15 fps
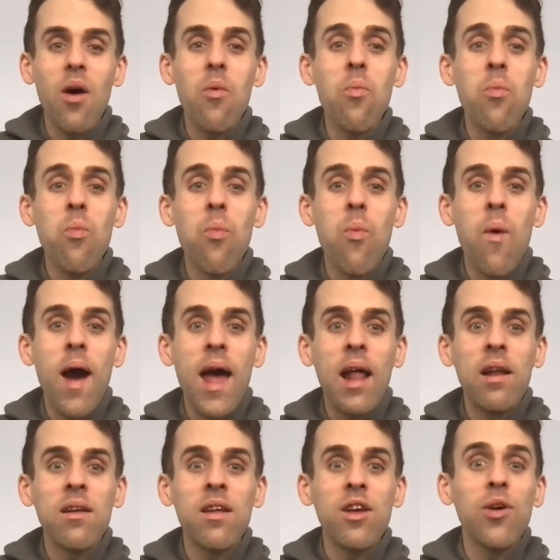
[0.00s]

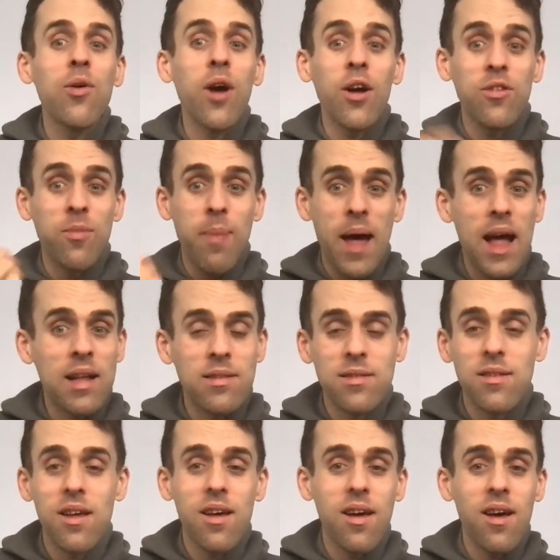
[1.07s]
when you go to bed
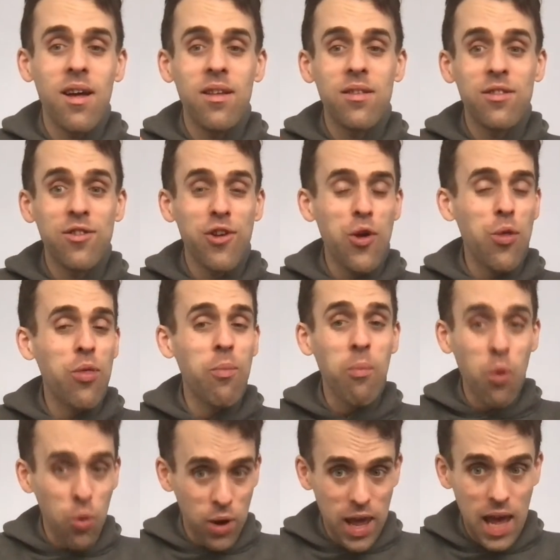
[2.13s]
to the
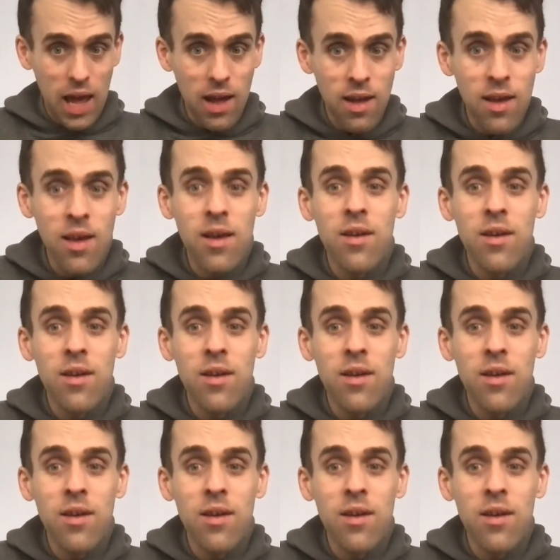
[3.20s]
morning.